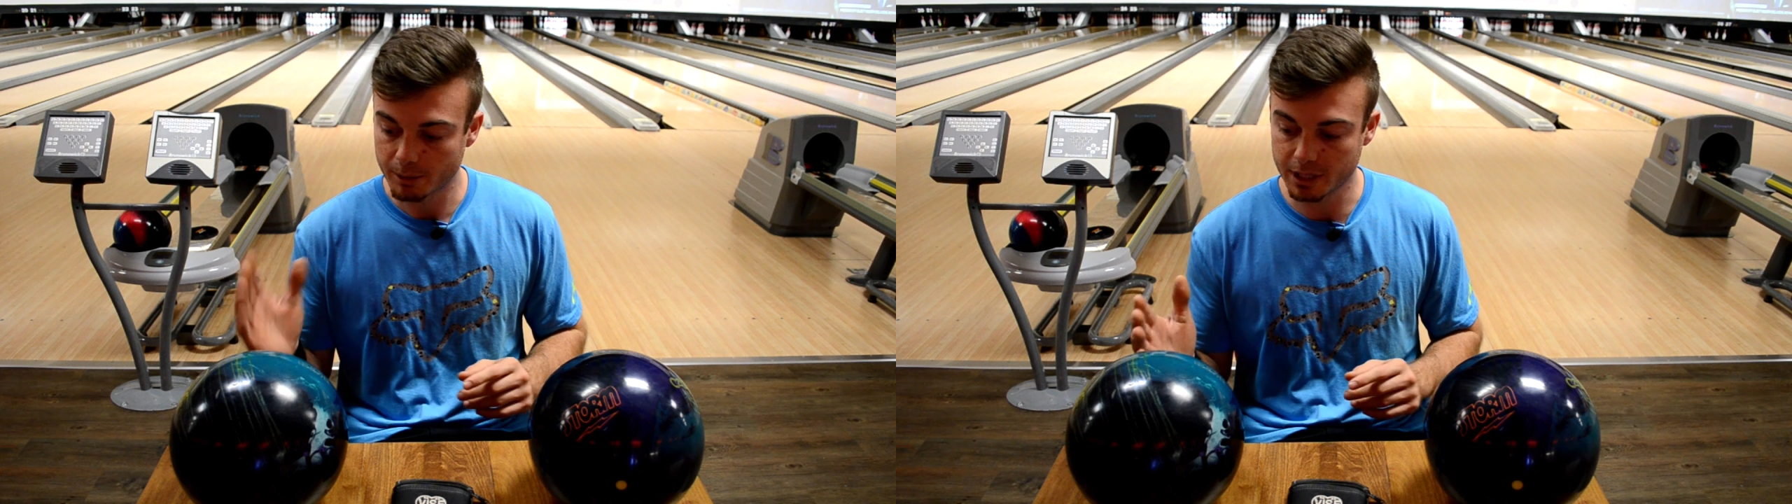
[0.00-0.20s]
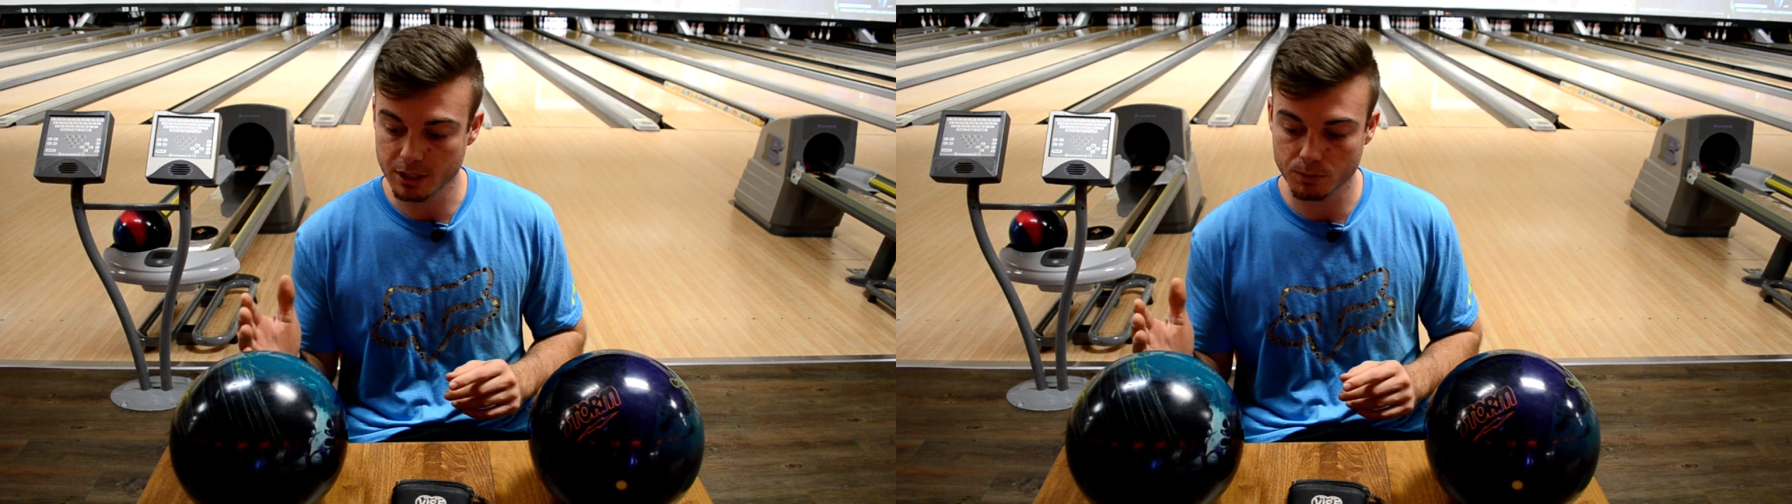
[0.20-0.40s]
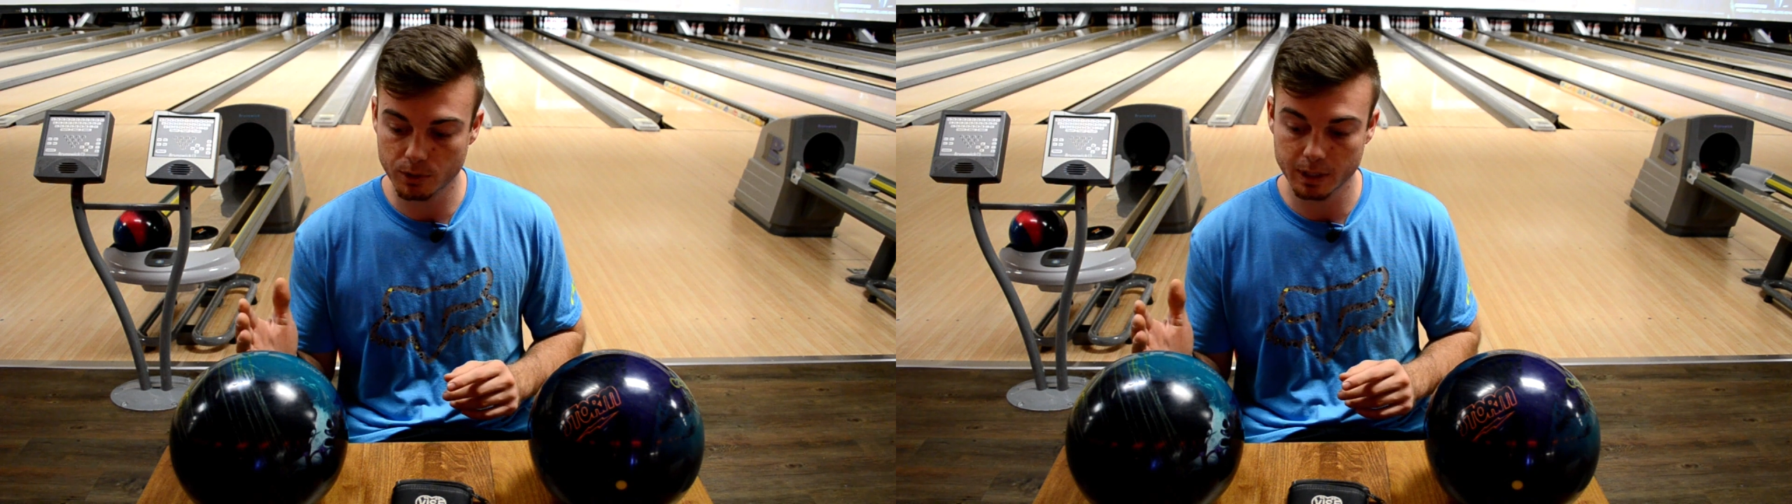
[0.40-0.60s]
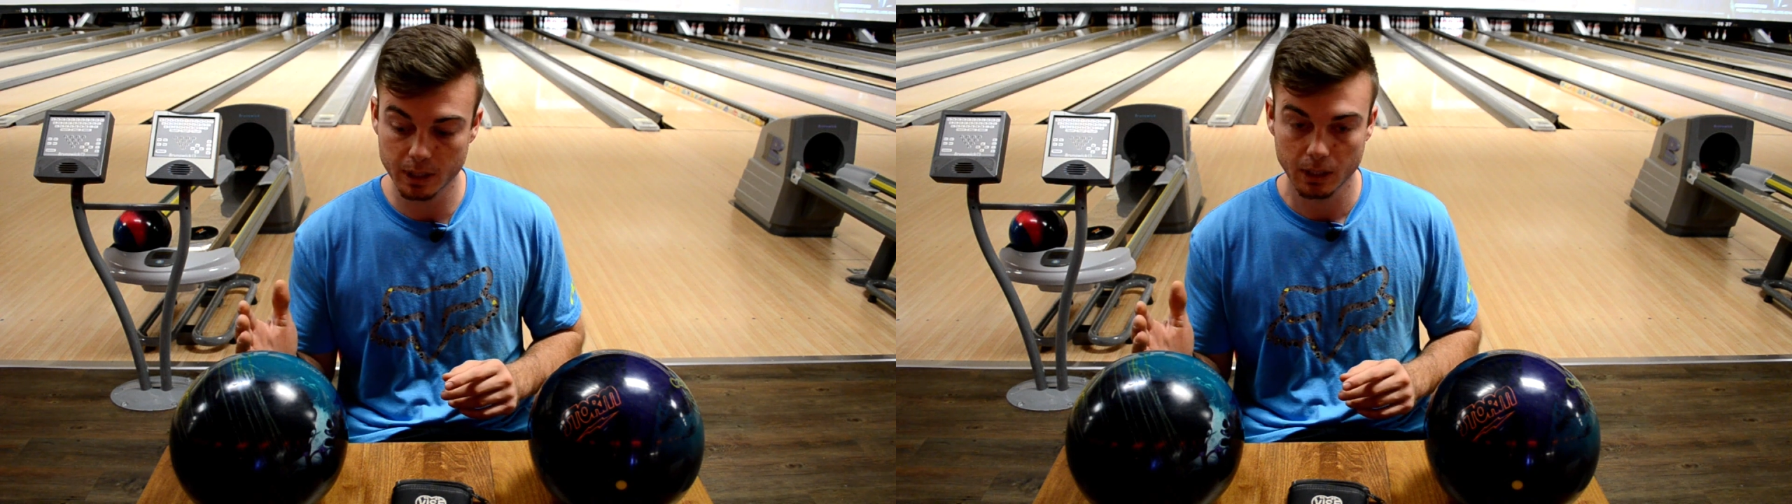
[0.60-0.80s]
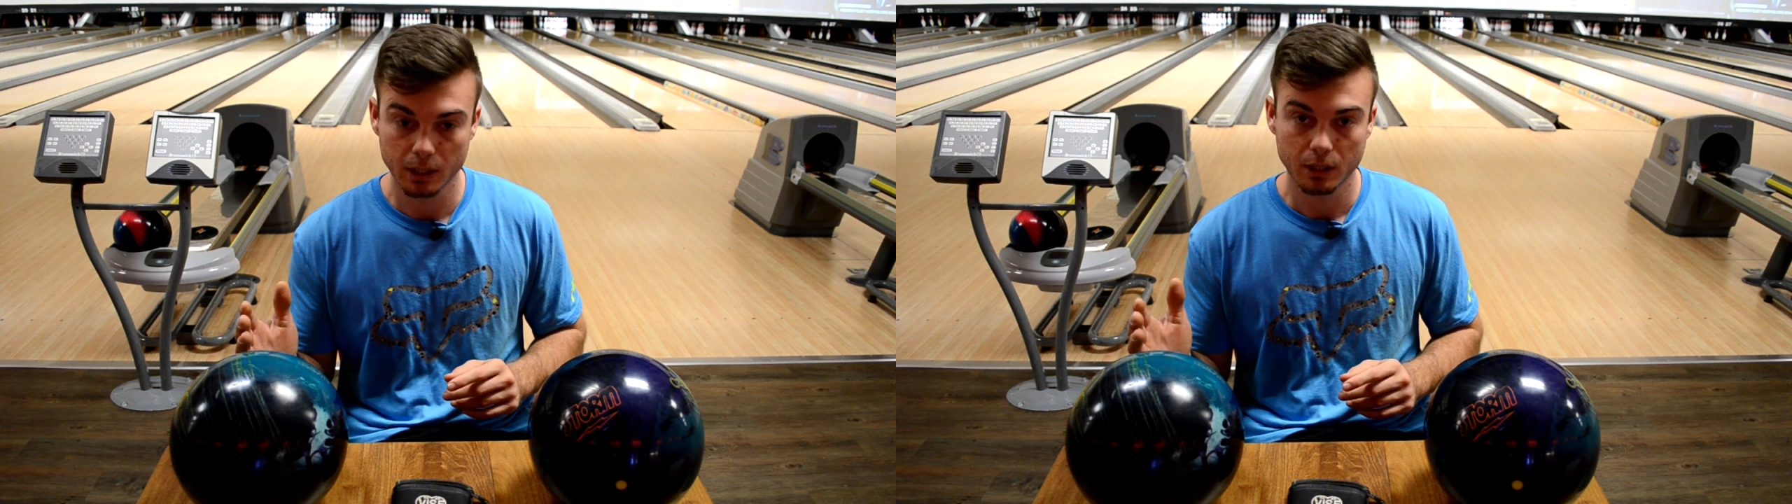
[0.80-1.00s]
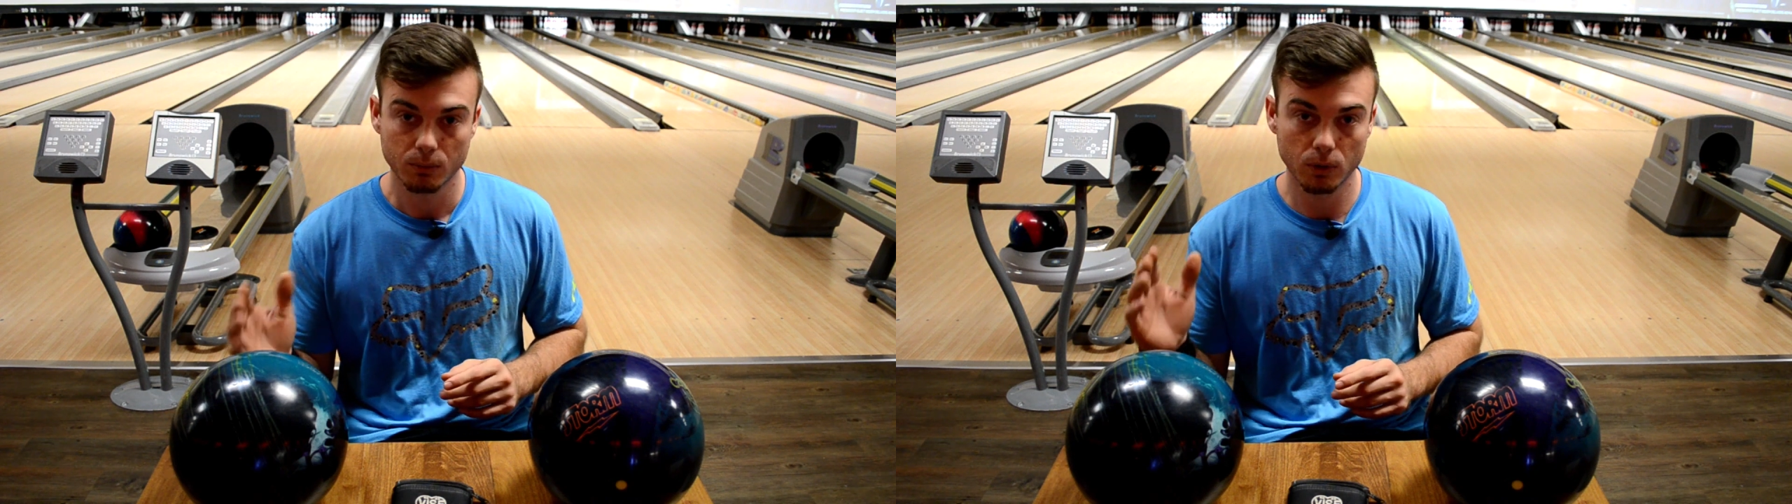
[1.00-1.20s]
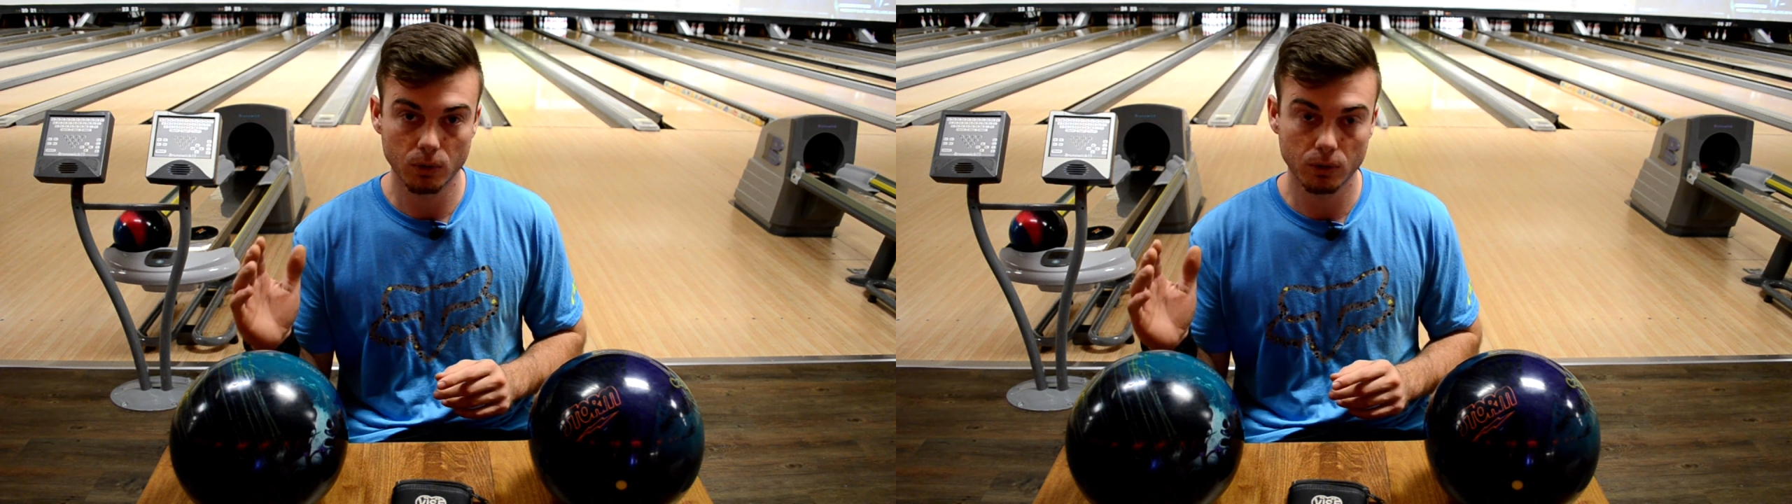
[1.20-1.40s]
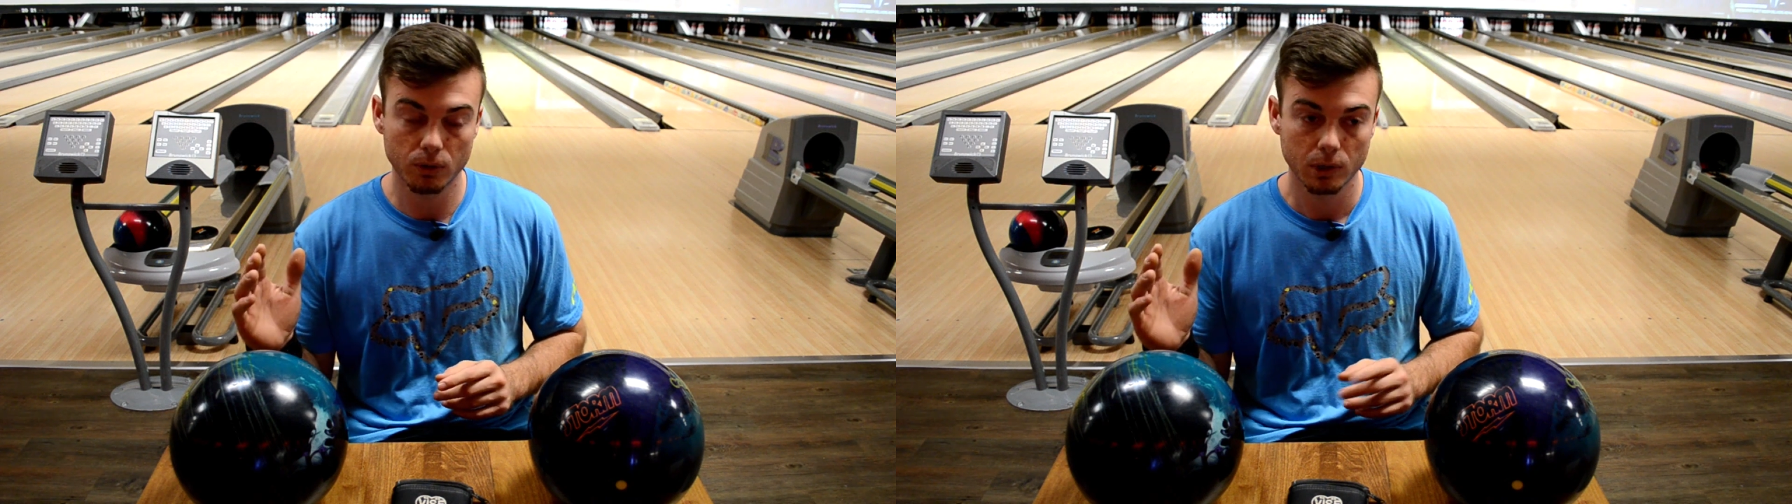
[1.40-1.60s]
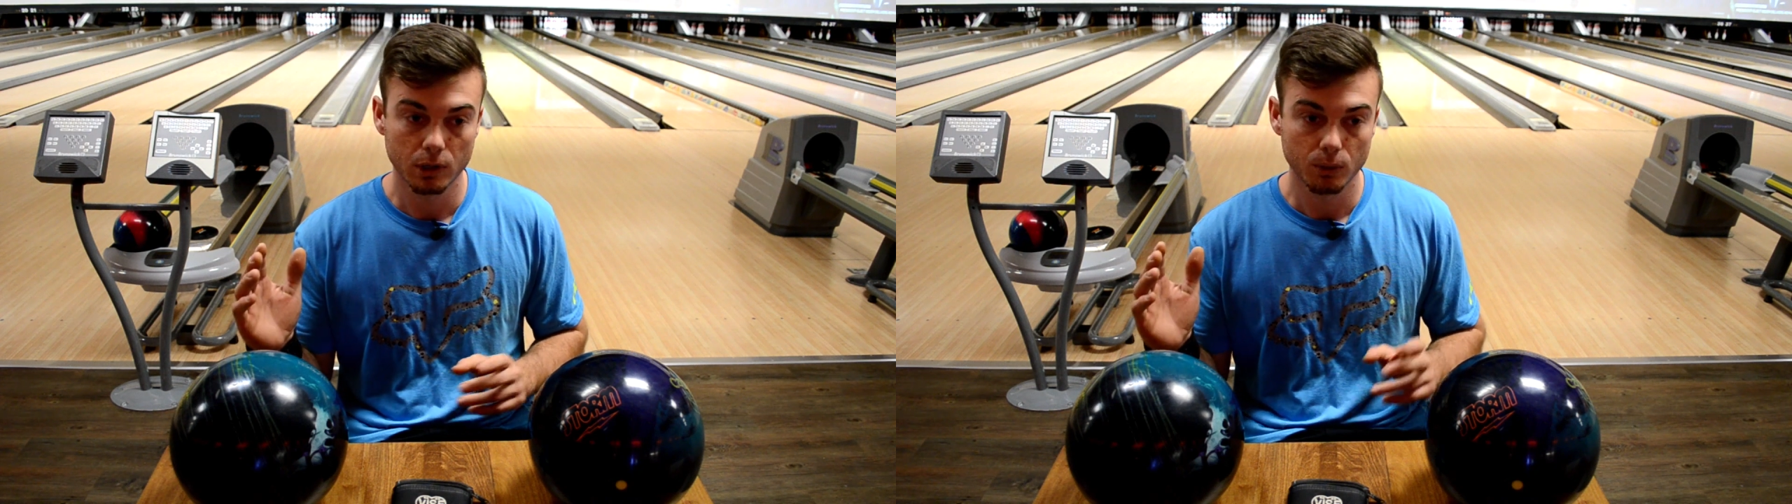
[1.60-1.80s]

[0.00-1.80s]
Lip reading: but this one will,